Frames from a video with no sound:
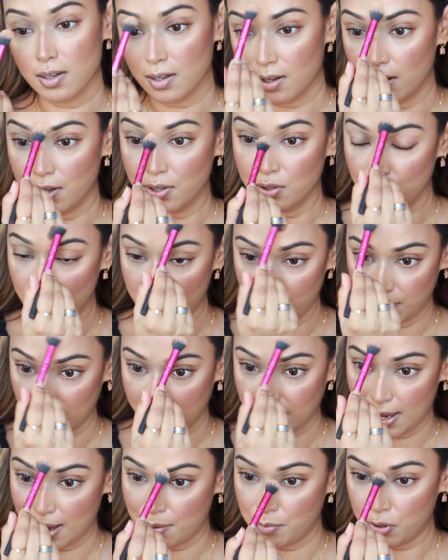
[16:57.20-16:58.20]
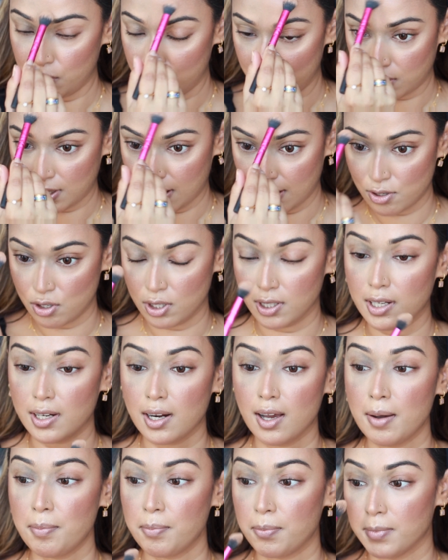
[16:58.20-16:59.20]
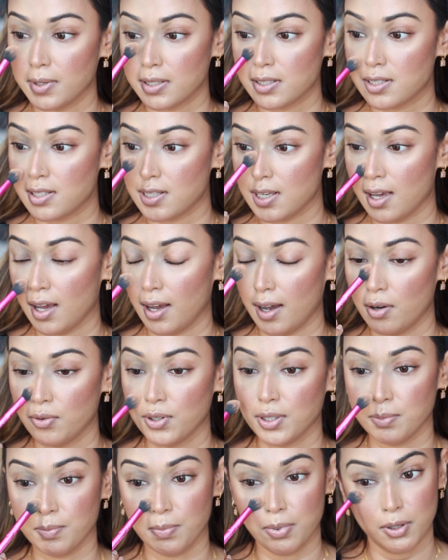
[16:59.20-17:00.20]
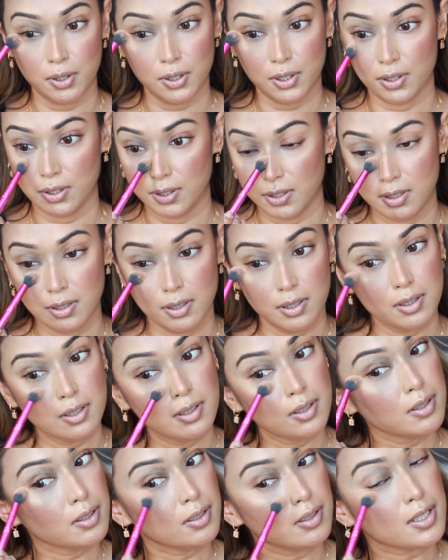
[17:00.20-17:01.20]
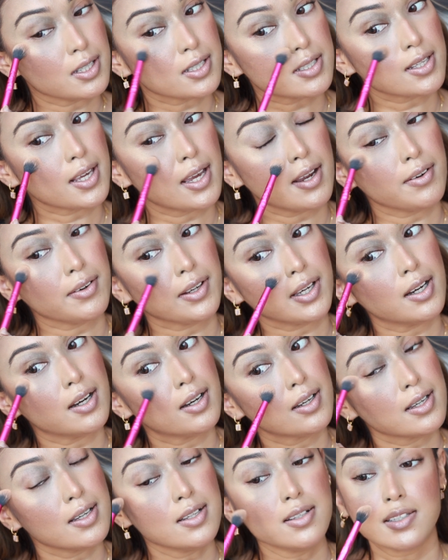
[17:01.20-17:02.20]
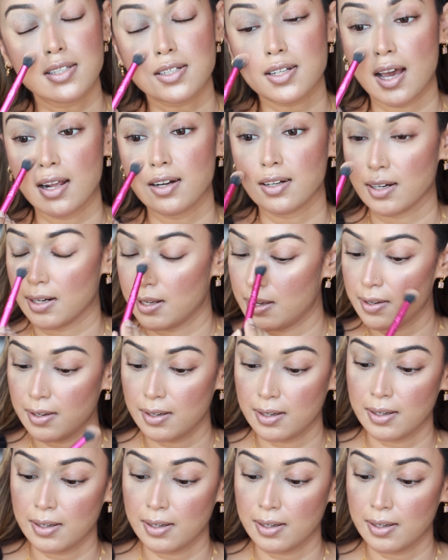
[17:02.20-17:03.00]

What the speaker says: I don't know if the camera is catching it up, but see how it blurred this area instantly.